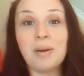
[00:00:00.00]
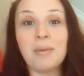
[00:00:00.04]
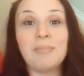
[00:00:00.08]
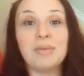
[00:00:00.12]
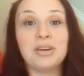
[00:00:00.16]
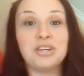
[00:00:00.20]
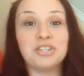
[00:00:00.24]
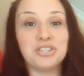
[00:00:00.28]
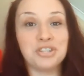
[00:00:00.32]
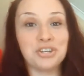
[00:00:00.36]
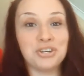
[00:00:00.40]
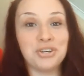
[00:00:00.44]

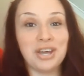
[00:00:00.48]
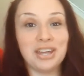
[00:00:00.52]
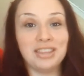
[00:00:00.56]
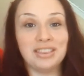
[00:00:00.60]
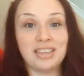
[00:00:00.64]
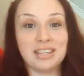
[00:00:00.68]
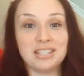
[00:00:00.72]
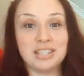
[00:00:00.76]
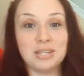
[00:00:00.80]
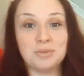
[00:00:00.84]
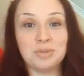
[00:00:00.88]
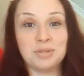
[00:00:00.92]
Make sure you hit
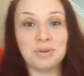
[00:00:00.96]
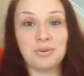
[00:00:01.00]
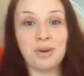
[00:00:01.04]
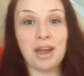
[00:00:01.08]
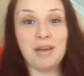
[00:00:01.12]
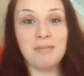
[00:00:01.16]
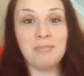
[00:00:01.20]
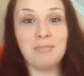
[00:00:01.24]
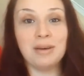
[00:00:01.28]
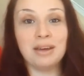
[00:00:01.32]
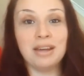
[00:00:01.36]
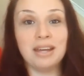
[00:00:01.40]
that
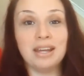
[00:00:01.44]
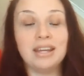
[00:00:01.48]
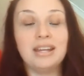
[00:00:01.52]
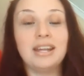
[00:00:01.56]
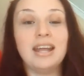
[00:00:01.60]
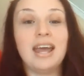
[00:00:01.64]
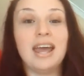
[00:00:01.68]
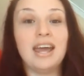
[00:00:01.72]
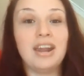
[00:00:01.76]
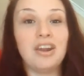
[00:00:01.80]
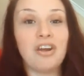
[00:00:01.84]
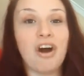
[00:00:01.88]
subscribe
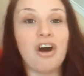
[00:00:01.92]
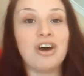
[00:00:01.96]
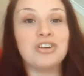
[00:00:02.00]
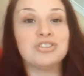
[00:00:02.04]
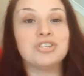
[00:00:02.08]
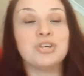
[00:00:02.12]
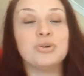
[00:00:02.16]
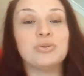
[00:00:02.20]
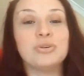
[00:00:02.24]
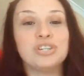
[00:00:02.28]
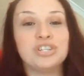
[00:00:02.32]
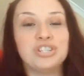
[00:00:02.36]
button and
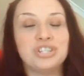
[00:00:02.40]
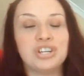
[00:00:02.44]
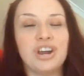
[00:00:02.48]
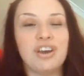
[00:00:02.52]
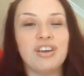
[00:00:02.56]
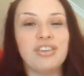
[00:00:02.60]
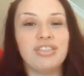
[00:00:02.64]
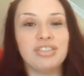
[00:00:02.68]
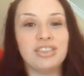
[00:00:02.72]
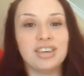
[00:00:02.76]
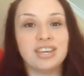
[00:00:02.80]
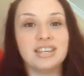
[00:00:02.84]
also
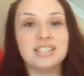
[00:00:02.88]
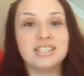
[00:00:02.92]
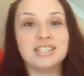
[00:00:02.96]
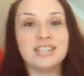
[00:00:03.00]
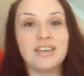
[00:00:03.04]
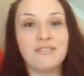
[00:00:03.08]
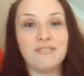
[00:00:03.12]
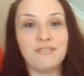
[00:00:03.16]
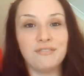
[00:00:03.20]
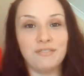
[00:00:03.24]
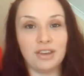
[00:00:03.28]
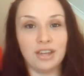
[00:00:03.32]
share this
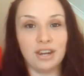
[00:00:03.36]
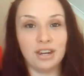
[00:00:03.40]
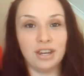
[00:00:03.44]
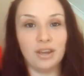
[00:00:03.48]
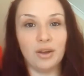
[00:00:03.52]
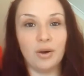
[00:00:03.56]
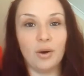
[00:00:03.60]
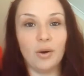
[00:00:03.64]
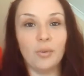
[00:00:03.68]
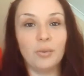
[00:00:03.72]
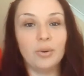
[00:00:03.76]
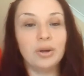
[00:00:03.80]

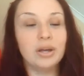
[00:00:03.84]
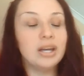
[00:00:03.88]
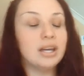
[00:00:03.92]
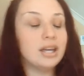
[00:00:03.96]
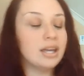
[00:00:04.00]
video.